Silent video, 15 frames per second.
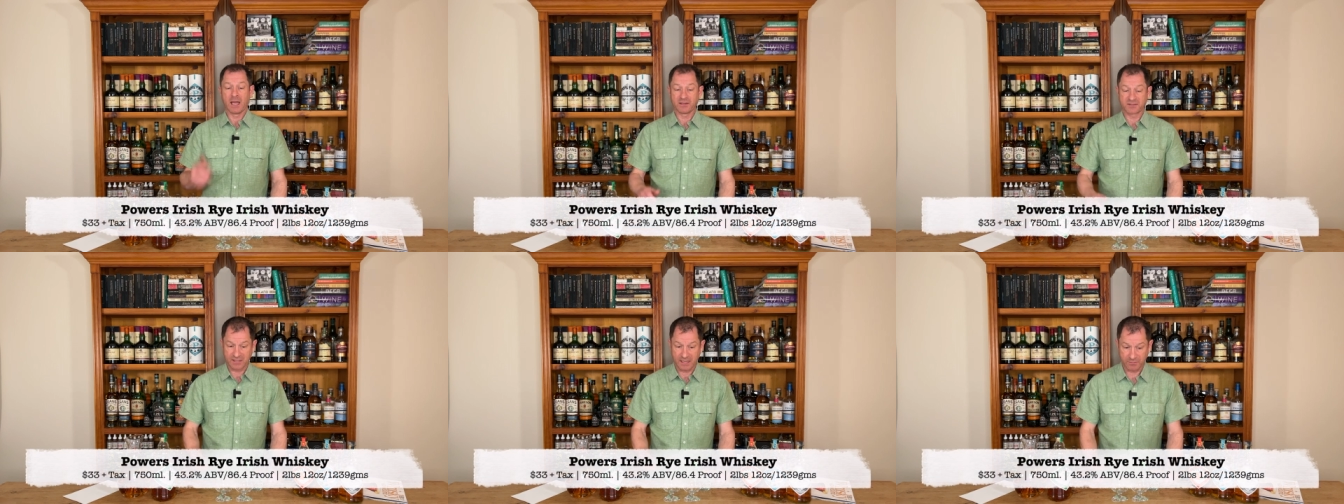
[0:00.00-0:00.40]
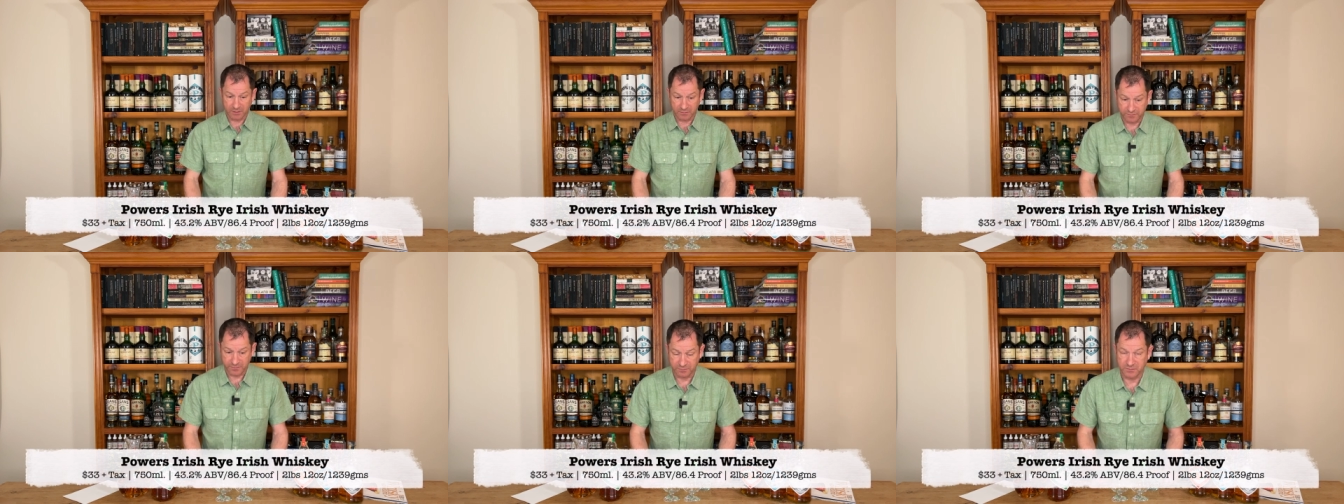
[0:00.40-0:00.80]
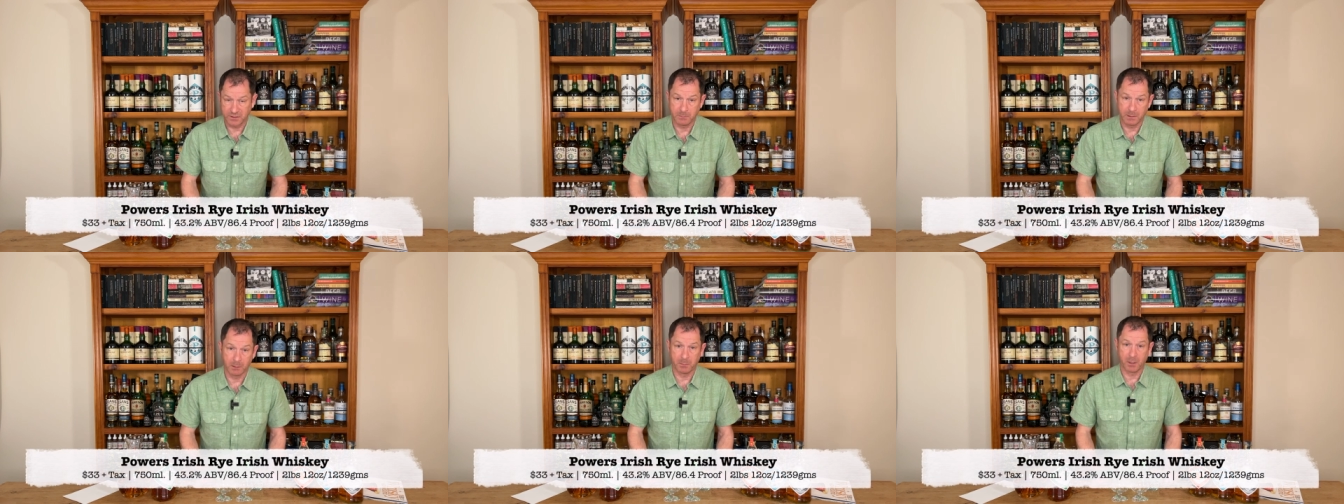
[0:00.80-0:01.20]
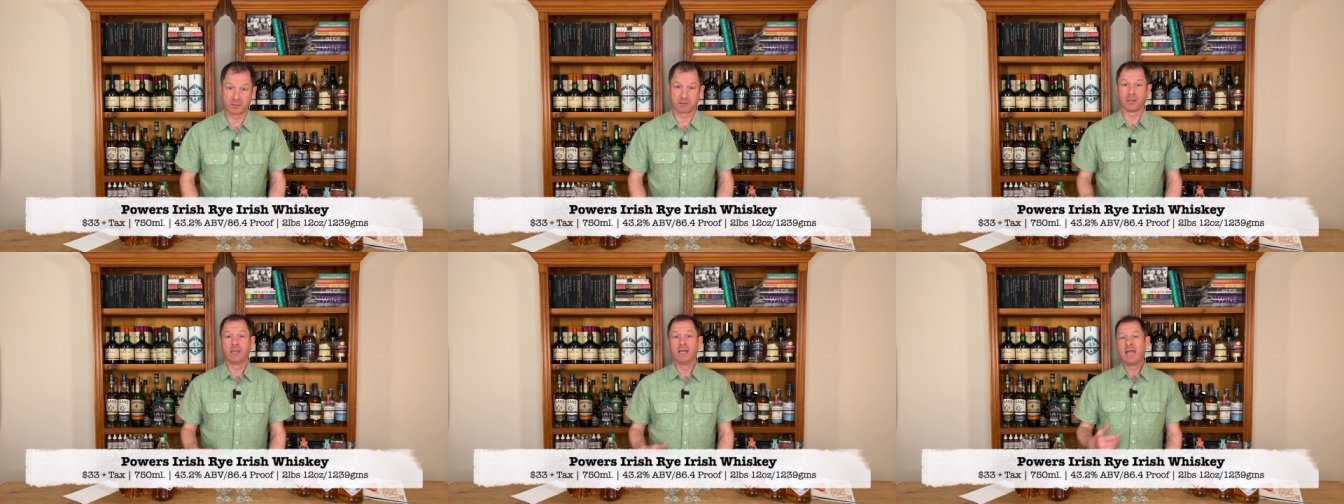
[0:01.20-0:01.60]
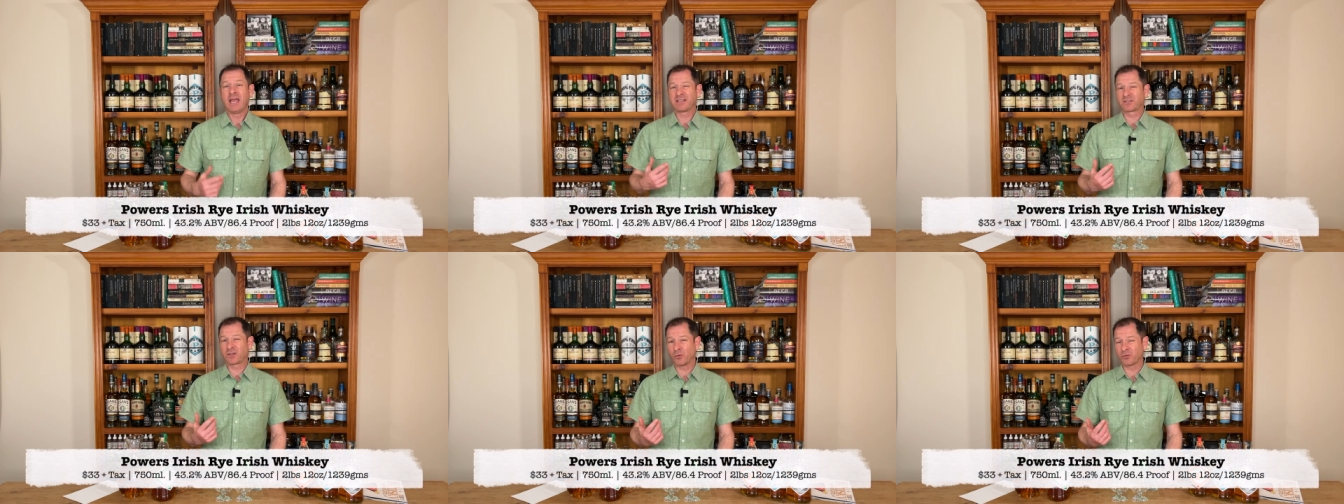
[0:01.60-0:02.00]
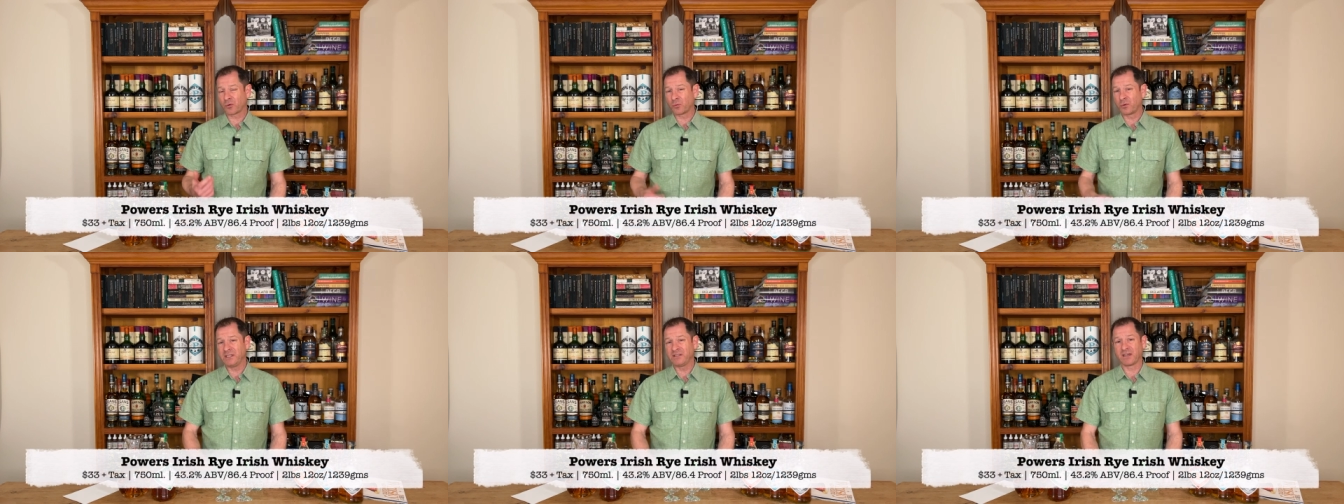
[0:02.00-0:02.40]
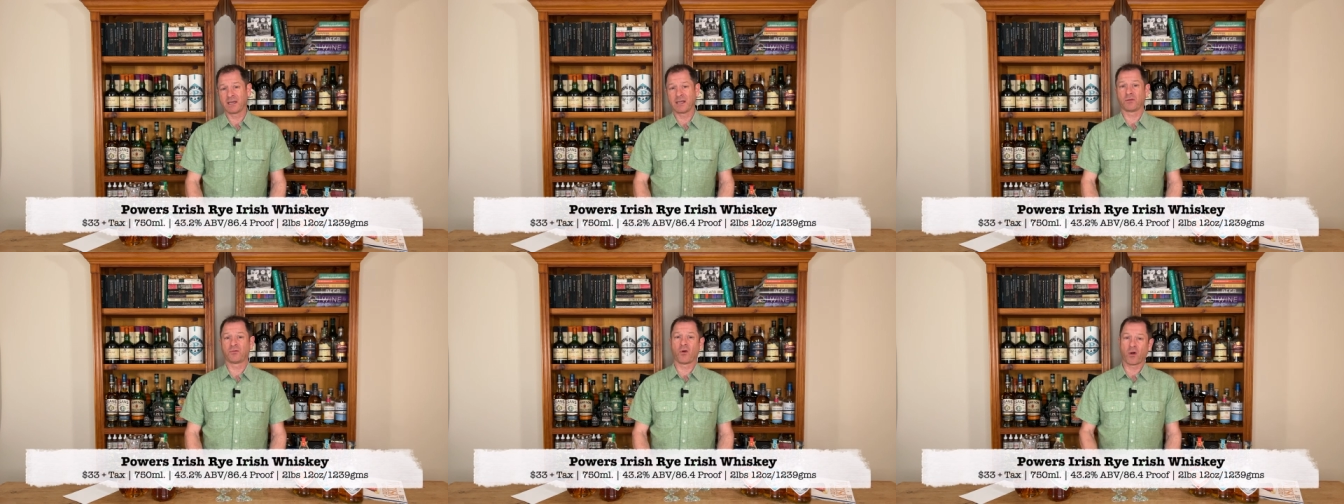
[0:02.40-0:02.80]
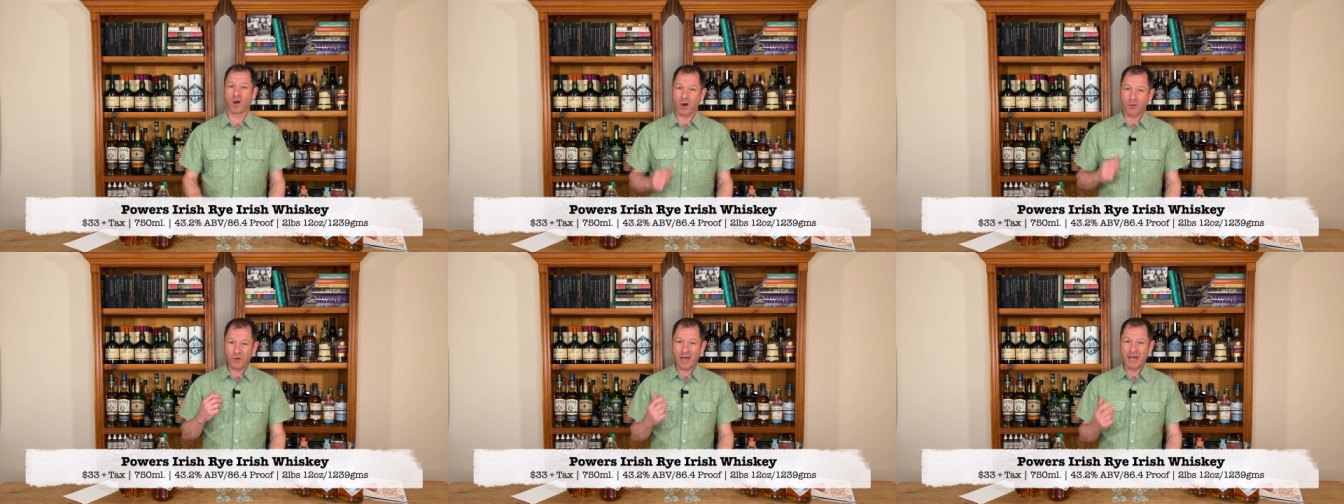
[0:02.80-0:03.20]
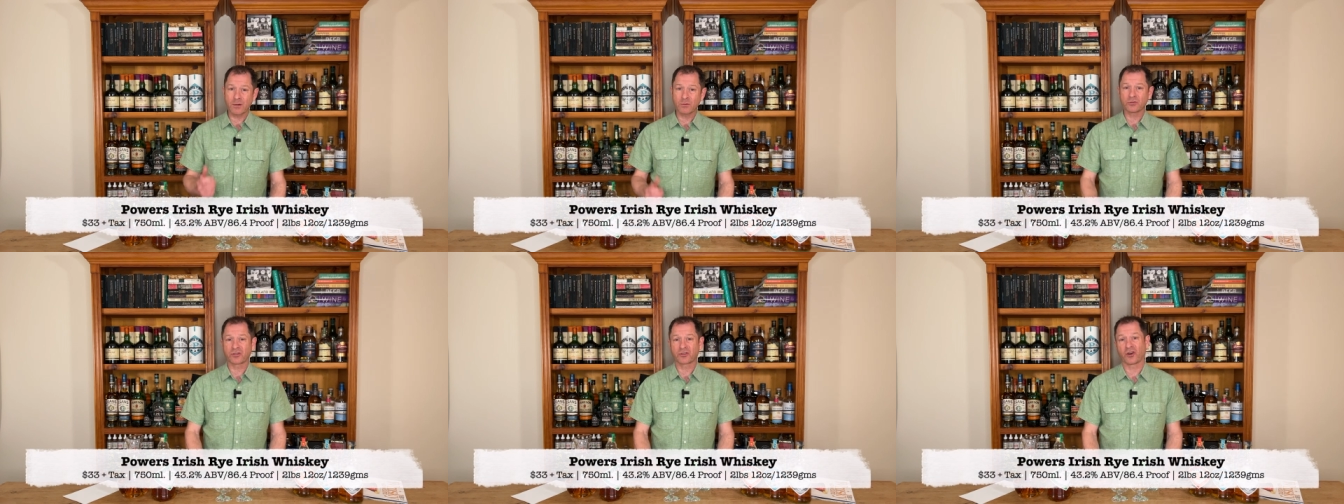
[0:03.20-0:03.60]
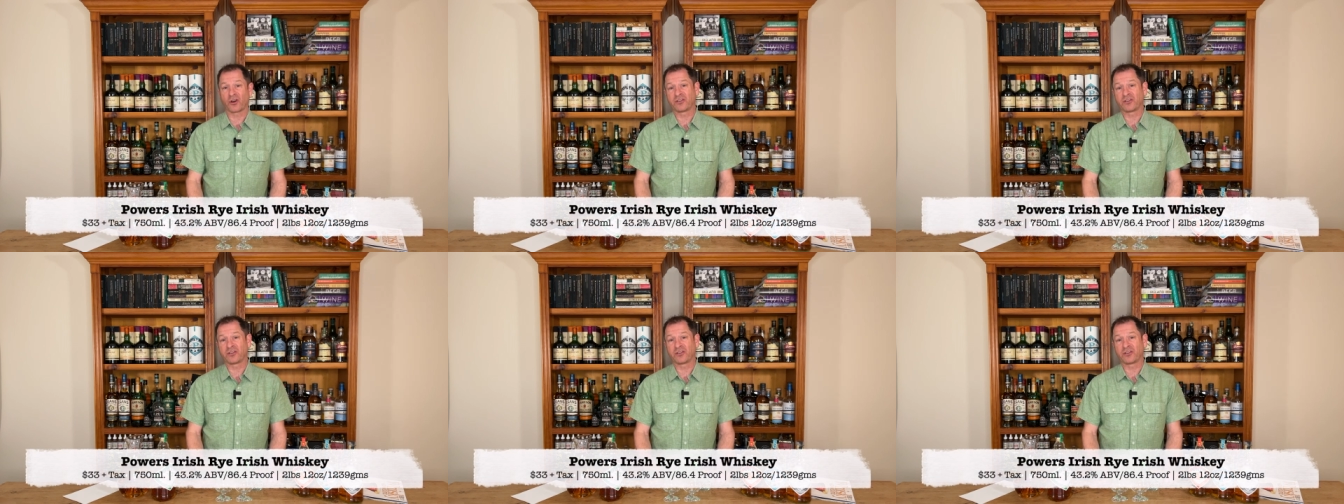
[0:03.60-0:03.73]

a seven hundred fifty milliliter bottle. It's going to retail for around